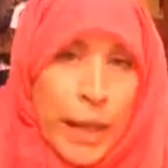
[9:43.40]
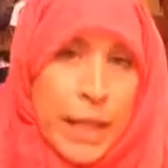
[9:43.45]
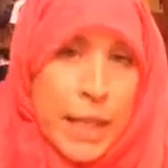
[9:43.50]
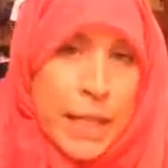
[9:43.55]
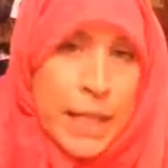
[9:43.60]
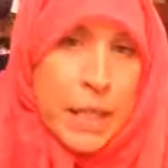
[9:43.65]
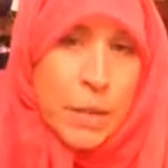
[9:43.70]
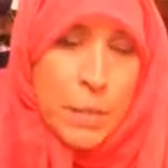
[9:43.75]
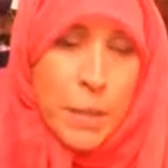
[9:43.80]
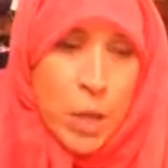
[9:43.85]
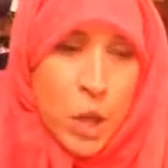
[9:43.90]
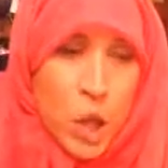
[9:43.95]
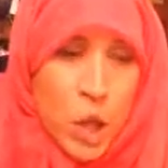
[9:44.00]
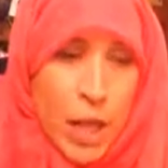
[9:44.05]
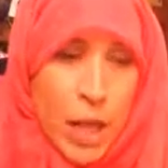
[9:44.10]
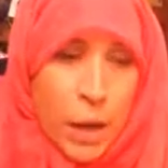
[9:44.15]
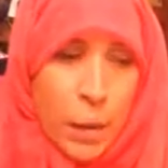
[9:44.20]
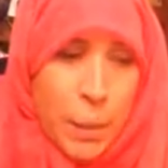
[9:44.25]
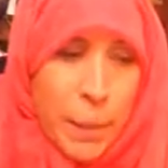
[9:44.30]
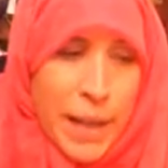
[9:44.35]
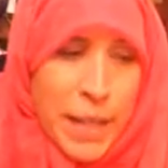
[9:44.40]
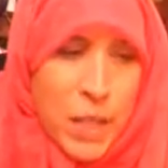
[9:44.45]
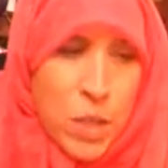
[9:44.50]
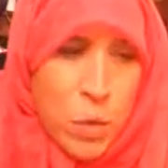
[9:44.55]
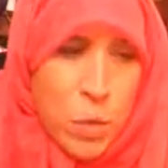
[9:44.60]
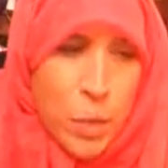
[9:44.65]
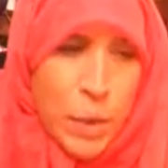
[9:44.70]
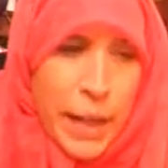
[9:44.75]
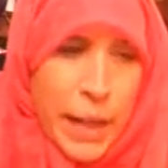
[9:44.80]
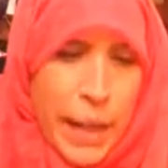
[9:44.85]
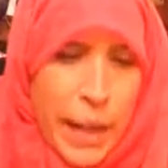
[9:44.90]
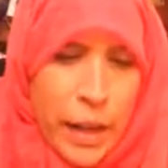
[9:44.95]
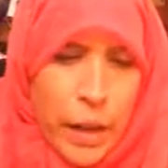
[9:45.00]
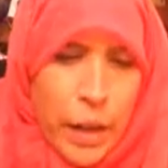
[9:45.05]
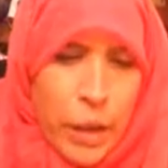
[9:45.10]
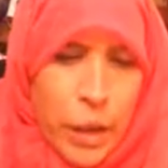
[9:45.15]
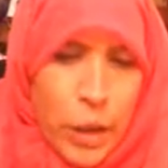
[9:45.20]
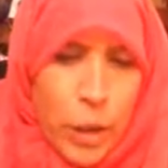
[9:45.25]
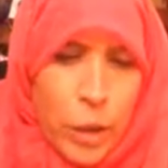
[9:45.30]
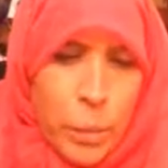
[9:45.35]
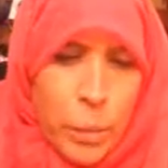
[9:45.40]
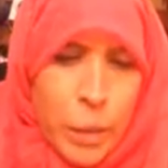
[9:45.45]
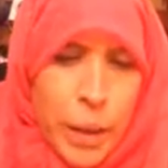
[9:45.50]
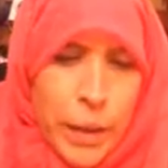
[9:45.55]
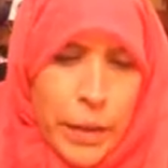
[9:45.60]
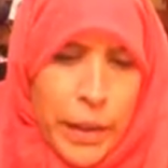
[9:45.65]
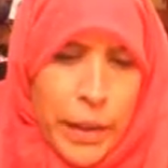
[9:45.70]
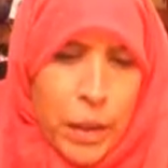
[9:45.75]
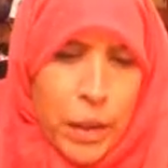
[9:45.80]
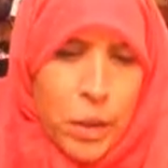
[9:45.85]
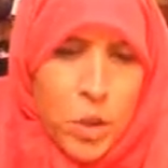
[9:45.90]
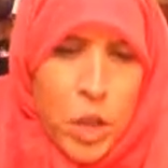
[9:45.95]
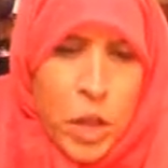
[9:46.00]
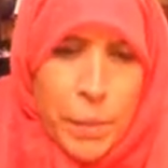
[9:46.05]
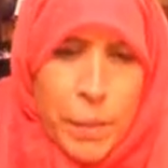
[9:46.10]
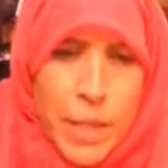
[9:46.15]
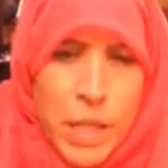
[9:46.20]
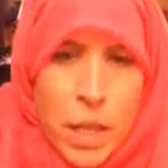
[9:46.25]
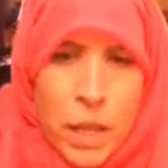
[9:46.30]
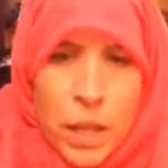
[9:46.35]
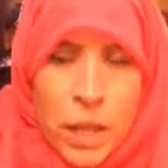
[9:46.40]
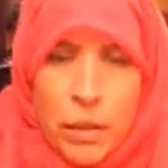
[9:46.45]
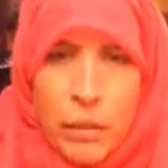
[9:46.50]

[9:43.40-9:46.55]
Give me a shout. Message me when I get, and I'll check my diary.